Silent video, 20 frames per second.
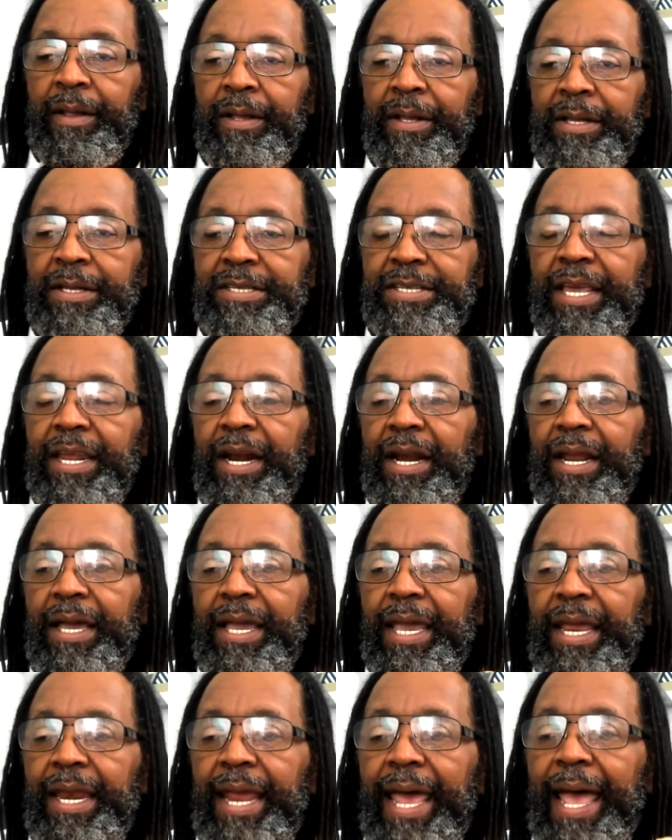Instead of
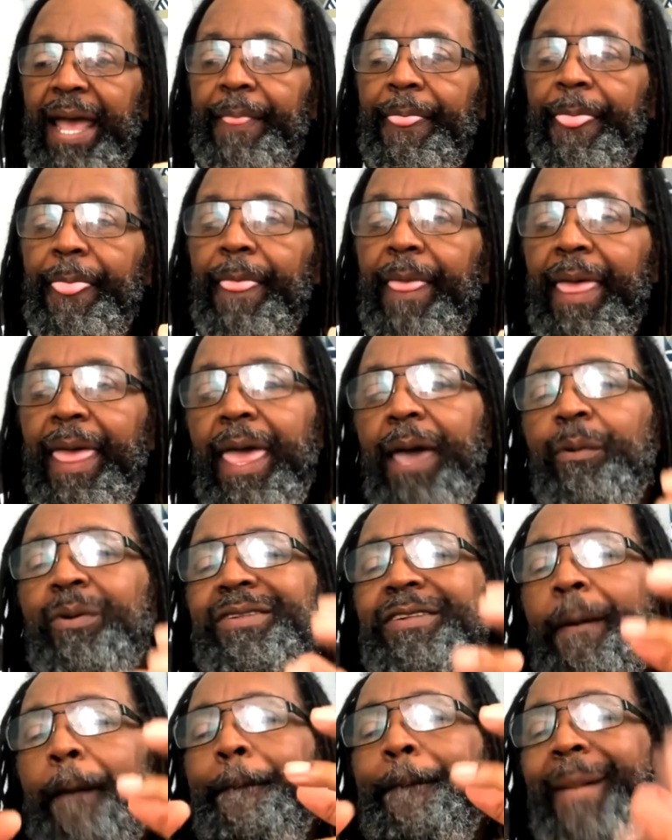looking at it
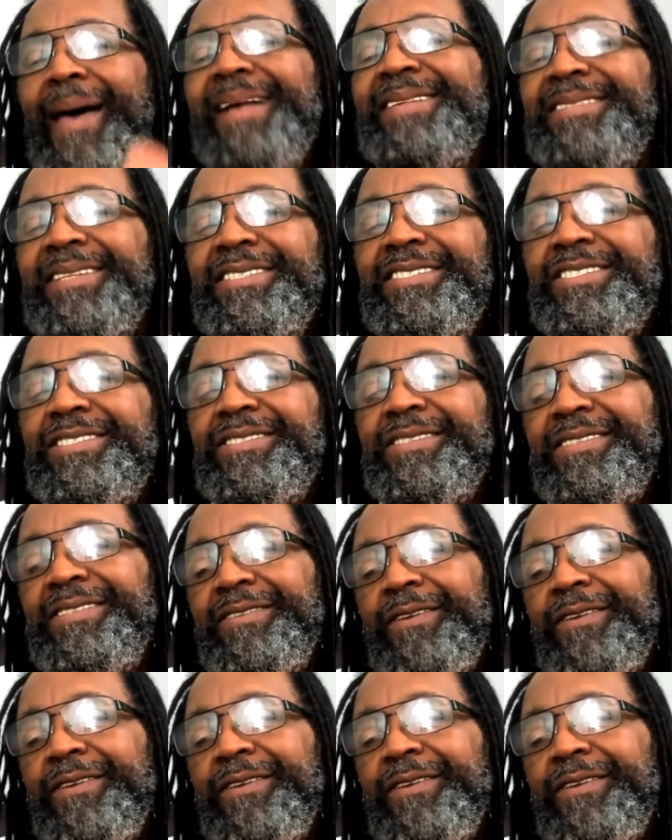was a message